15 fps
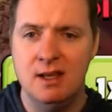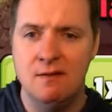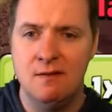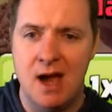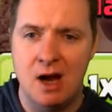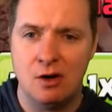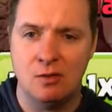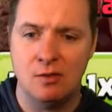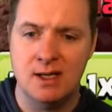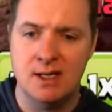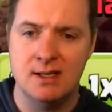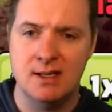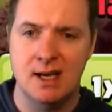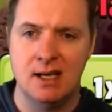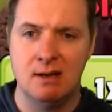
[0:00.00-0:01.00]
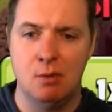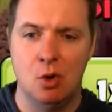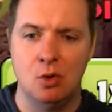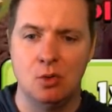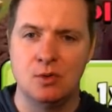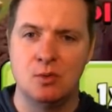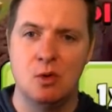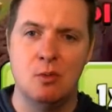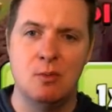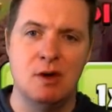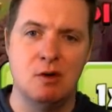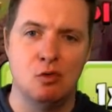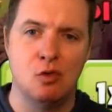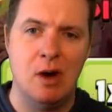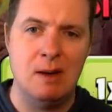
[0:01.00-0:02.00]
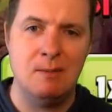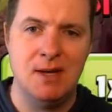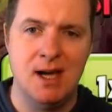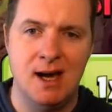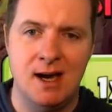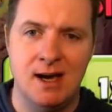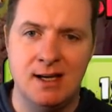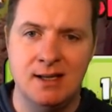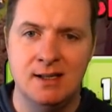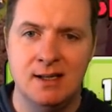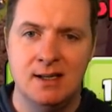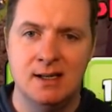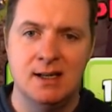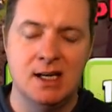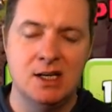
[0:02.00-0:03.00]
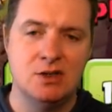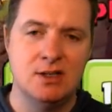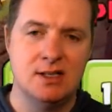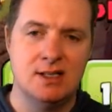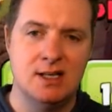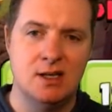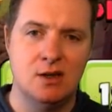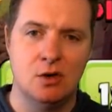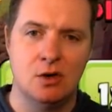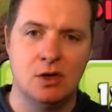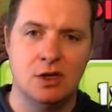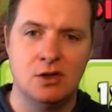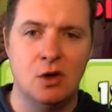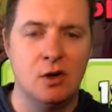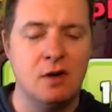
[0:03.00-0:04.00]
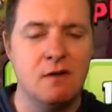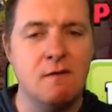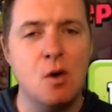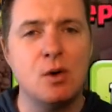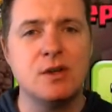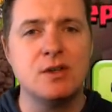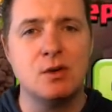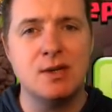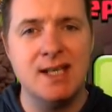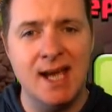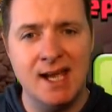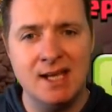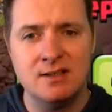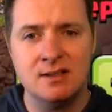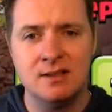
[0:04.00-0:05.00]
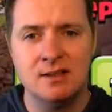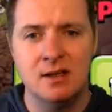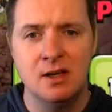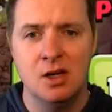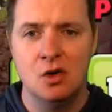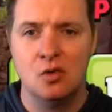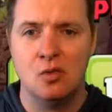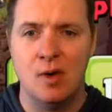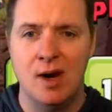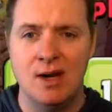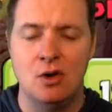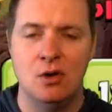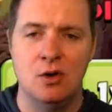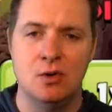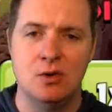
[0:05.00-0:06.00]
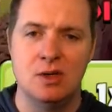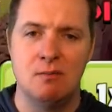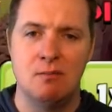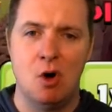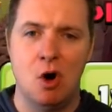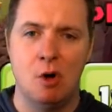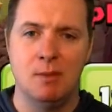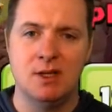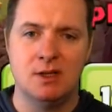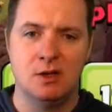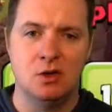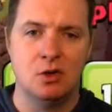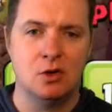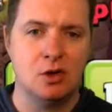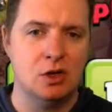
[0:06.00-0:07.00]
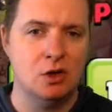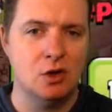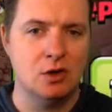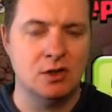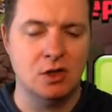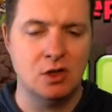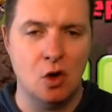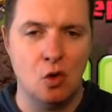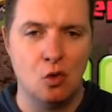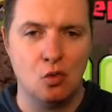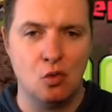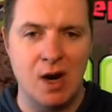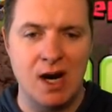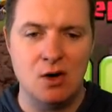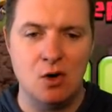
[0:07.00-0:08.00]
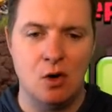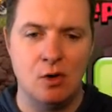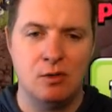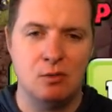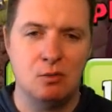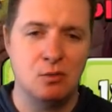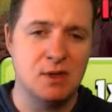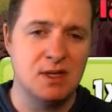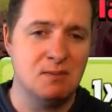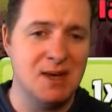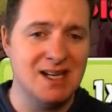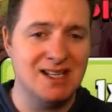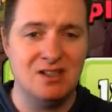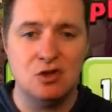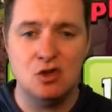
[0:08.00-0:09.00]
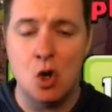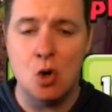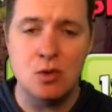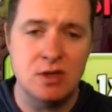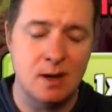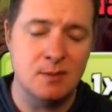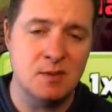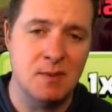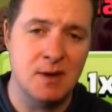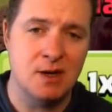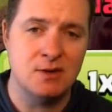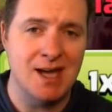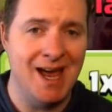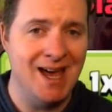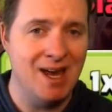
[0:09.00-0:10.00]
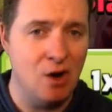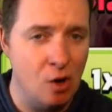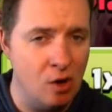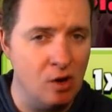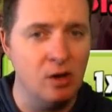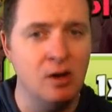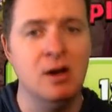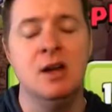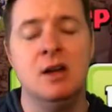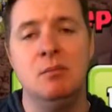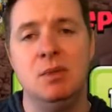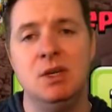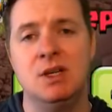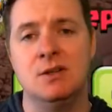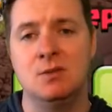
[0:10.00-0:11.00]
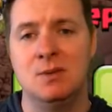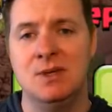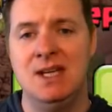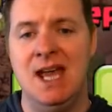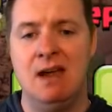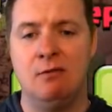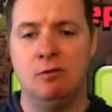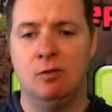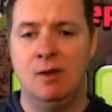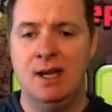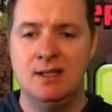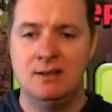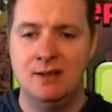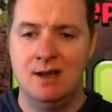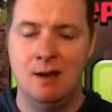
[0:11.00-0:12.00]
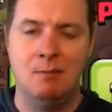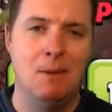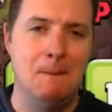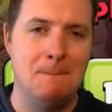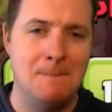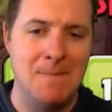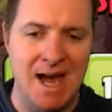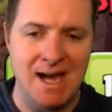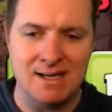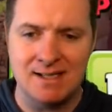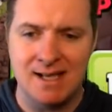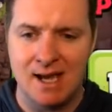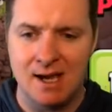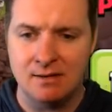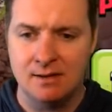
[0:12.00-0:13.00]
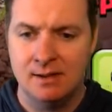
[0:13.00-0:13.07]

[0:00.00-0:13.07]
Valkyries, and the bowlers will be right behind. And as you can see, they're going to turn and focus their attention right on those compartments, and they're going to look to go right on through this base. No jump spells at all, because when you have raged up, maxed out,